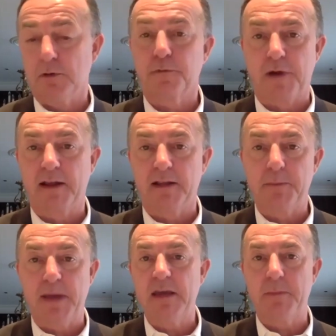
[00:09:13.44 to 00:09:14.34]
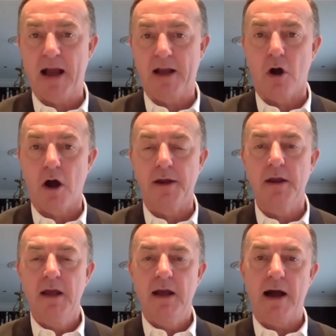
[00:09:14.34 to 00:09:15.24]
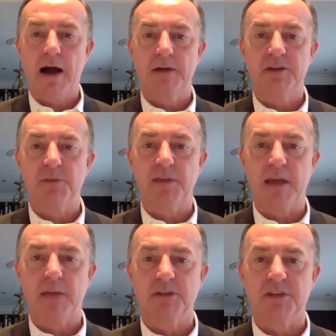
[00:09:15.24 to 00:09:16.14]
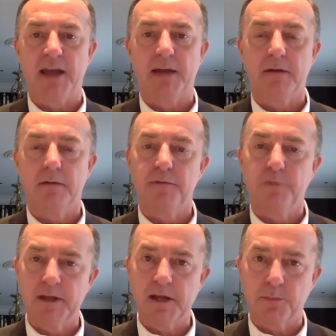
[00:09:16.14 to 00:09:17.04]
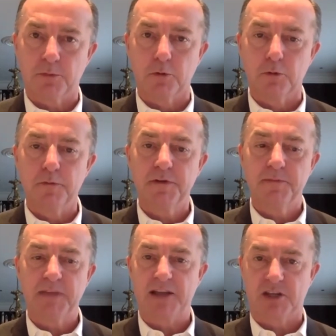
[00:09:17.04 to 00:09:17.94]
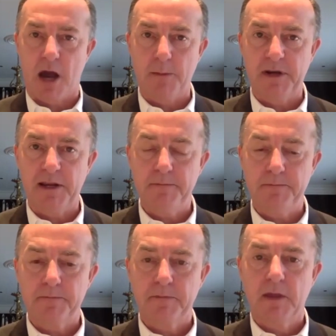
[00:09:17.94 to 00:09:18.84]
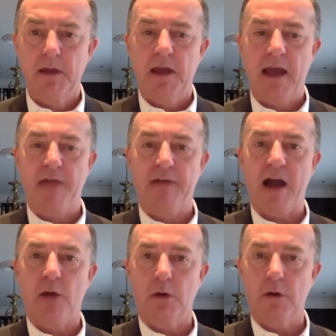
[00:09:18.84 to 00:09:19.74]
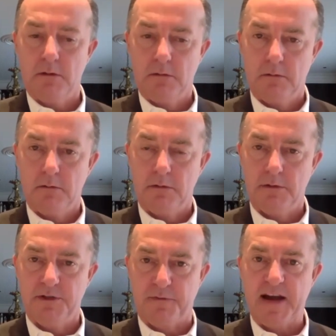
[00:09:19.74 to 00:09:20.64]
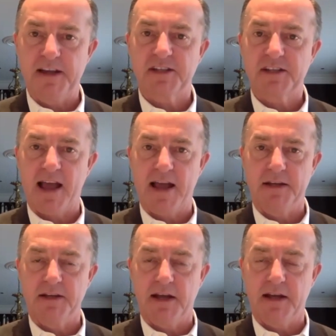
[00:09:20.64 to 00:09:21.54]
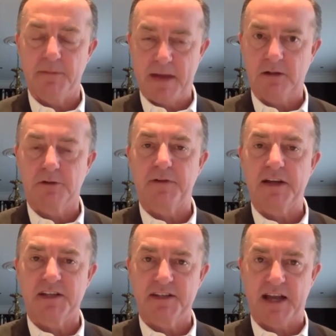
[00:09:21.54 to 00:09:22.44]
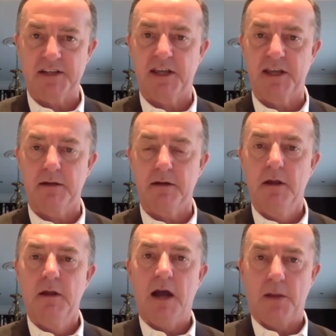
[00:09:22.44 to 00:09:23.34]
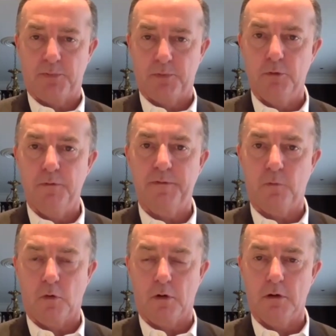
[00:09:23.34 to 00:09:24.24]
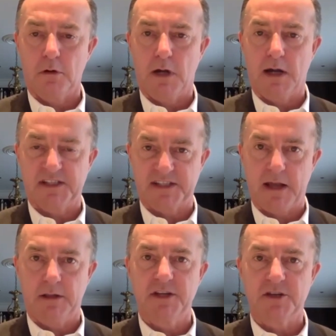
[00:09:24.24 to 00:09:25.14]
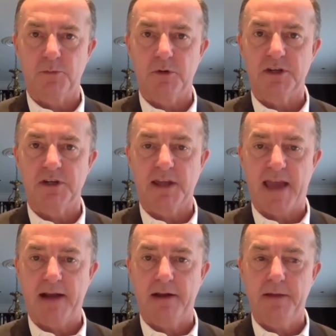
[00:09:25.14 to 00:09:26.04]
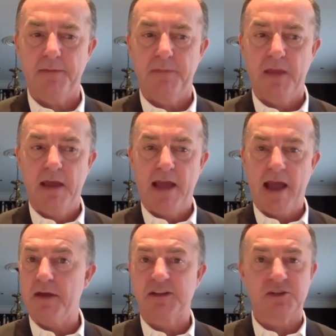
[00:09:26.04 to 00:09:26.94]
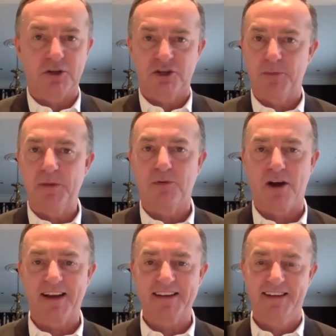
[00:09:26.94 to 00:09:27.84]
frankly, piggyback on to be able to get fully approved as a company, have our device and medical device and test kit approved for sale and distribution in Canada, and then start shipping product.